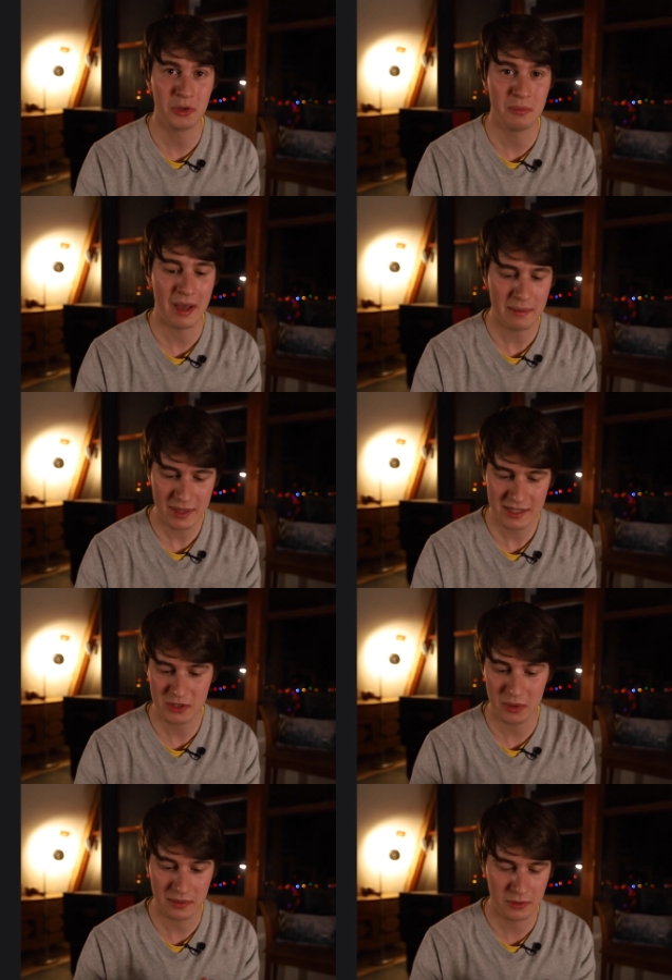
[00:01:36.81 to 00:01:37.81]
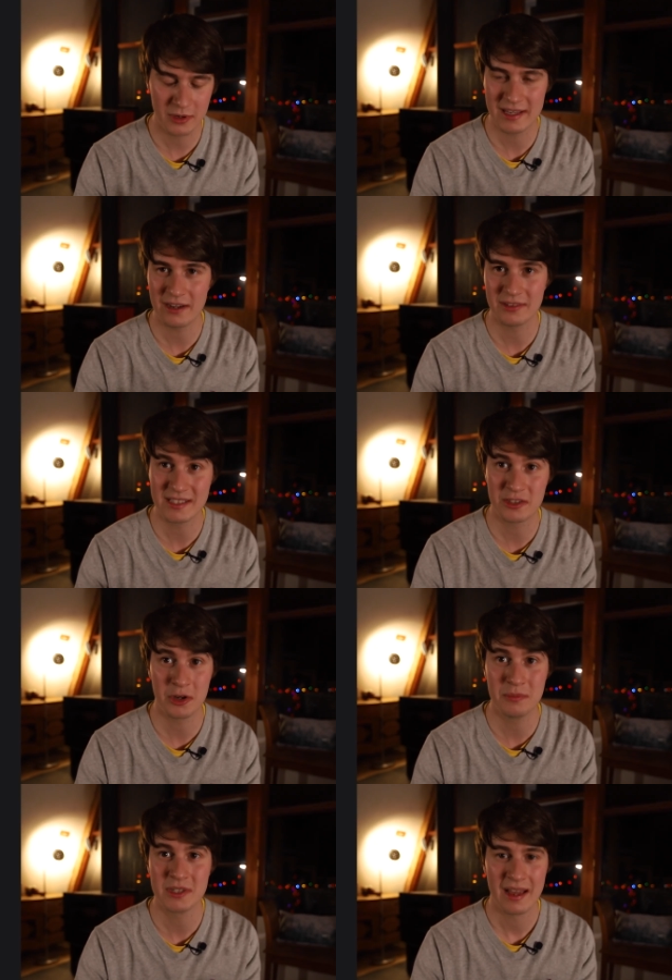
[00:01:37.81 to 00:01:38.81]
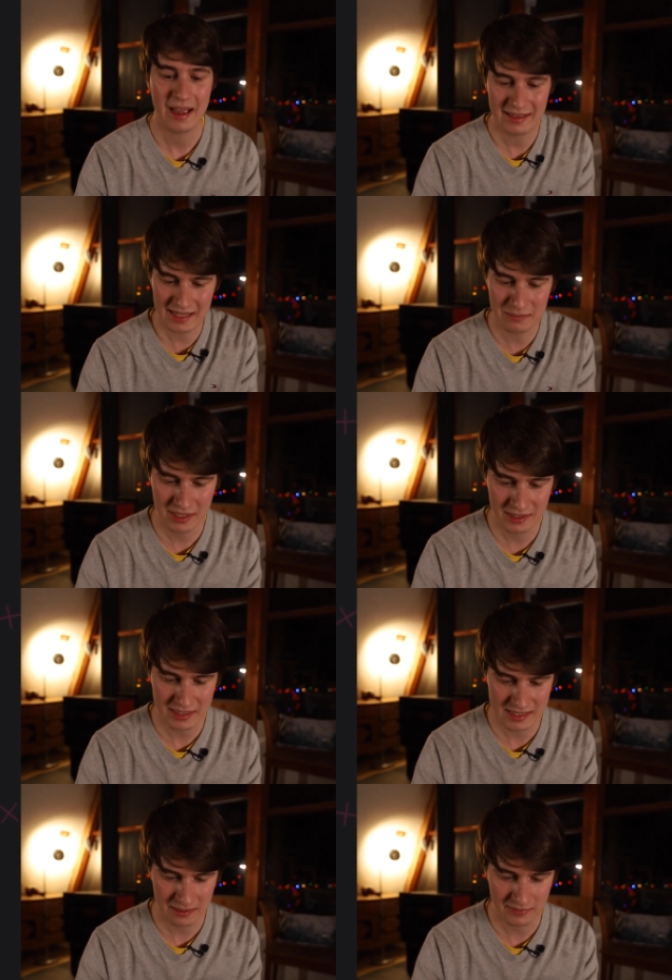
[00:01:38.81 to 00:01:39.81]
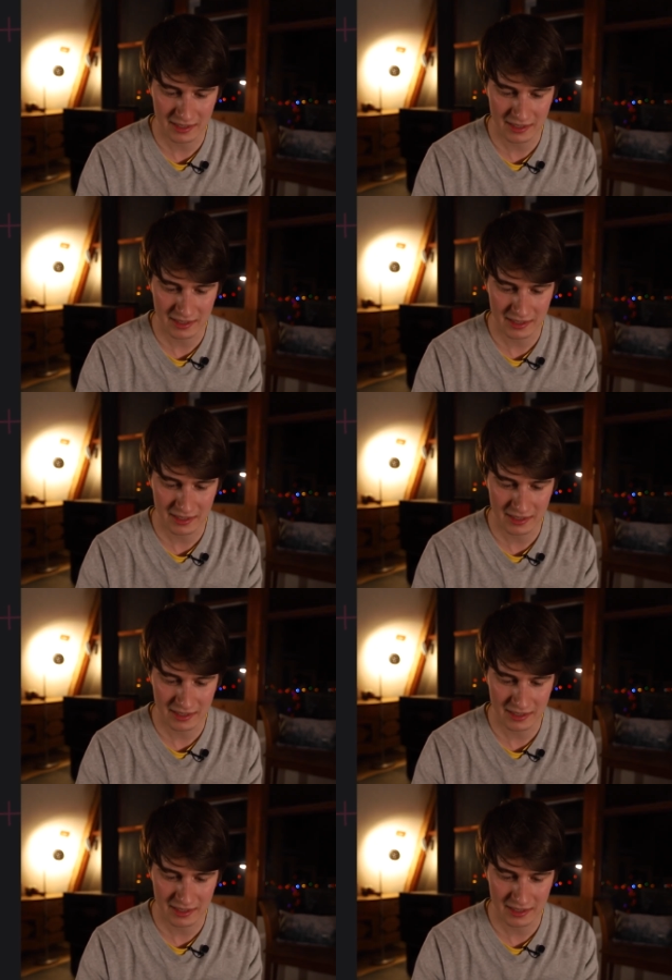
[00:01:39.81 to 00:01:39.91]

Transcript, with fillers: tonal mapping. So if you hear these terms, they mean the same